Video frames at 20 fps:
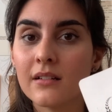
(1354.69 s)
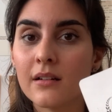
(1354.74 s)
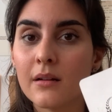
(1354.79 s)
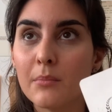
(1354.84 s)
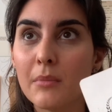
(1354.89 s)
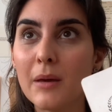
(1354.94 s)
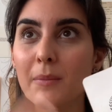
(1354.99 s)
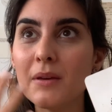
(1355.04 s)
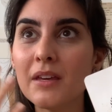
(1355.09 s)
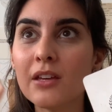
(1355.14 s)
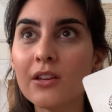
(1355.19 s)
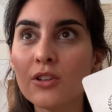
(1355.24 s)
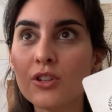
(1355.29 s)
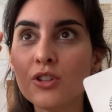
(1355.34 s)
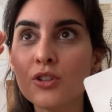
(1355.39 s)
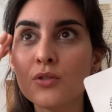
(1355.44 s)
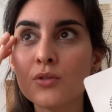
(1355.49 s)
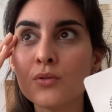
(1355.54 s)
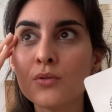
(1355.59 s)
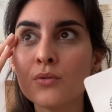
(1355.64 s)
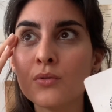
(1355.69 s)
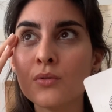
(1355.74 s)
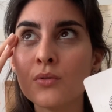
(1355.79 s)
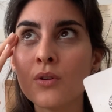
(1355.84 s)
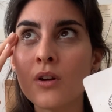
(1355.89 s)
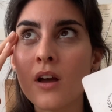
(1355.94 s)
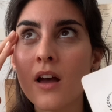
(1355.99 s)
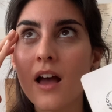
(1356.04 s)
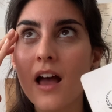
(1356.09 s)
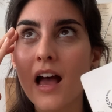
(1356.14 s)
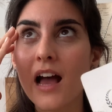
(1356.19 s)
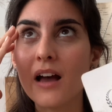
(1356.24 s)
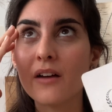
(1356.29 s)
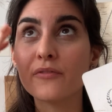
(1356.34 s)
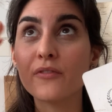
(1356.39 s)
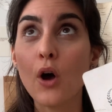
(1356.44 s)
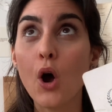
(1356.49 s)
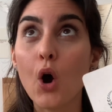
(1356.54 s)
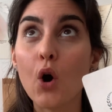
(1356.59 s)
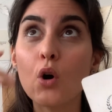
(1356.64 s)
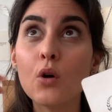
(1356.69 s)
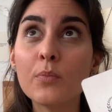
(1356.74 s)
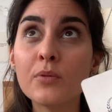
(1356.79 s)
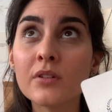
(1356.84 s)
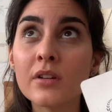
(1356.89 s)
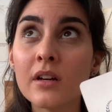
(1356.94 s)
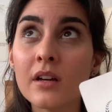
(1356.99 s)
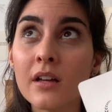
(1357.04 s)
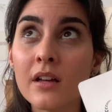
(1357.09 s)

Maybe you have hoped